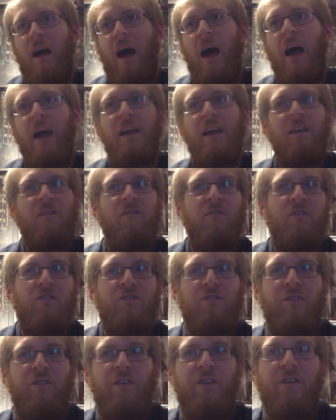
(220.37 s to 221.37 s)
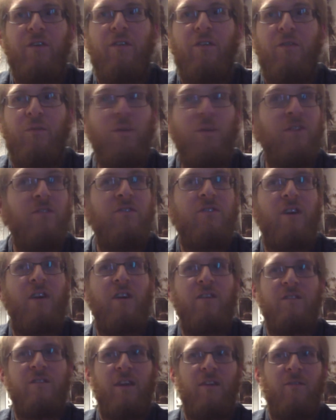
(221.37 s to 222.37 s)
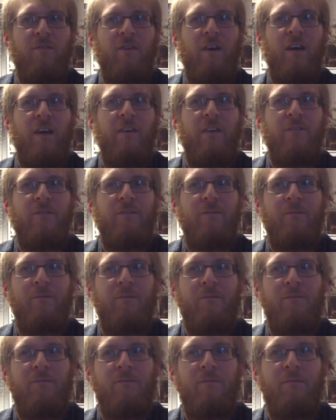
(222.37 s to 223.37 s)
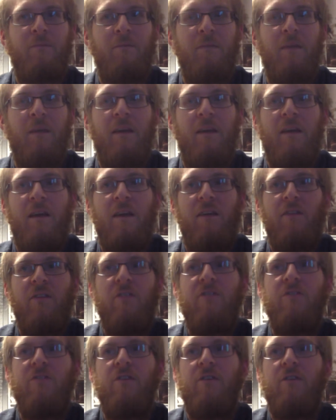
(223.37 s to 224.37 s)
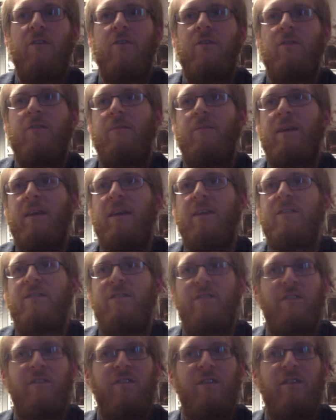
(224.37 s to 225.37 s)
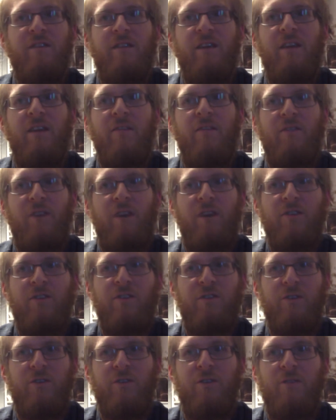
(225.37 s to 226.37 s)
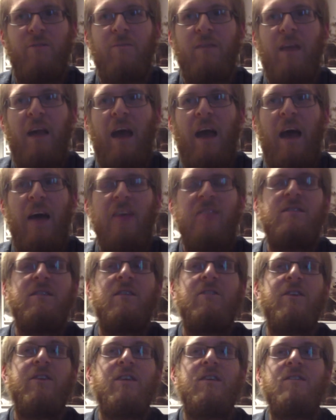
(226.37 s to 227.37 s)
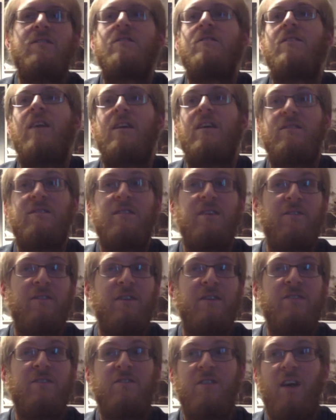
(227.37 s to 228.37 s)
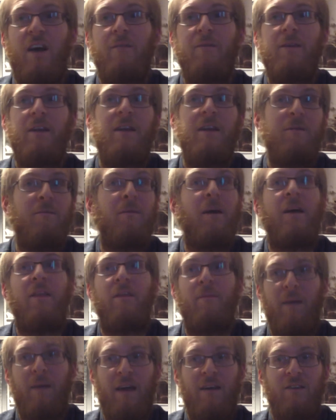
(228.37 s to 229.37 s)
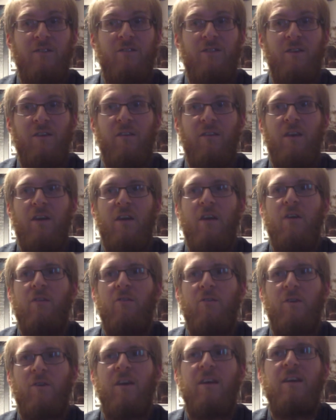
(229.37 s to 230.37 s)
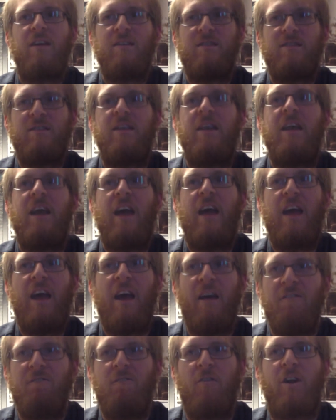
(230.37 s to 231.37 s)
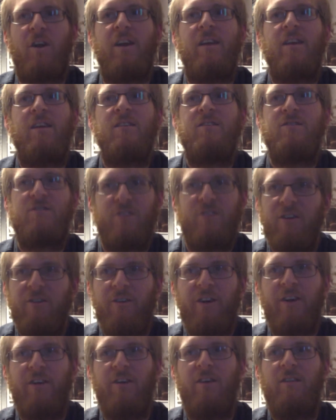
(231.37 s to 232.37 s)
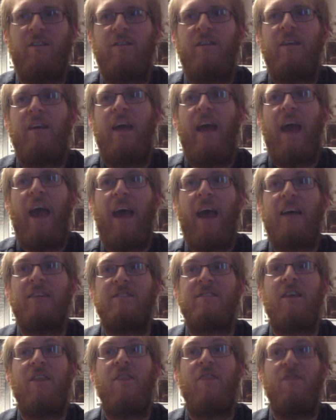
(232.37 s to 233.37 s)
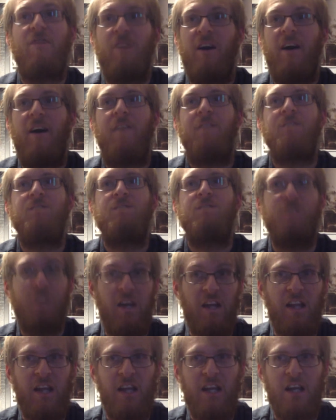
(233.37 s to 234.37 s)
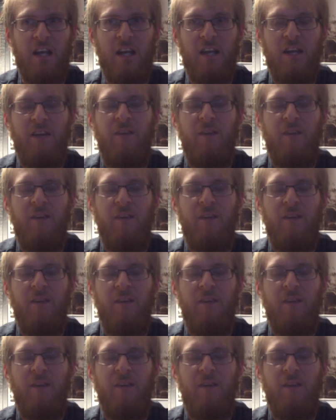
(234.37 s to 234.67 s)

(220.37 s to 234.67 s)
I give the serial three stars out of five. This serial begins Series 8 of Doctor Who, a series, a series dominated by the Master, for he is in every serial as the villain.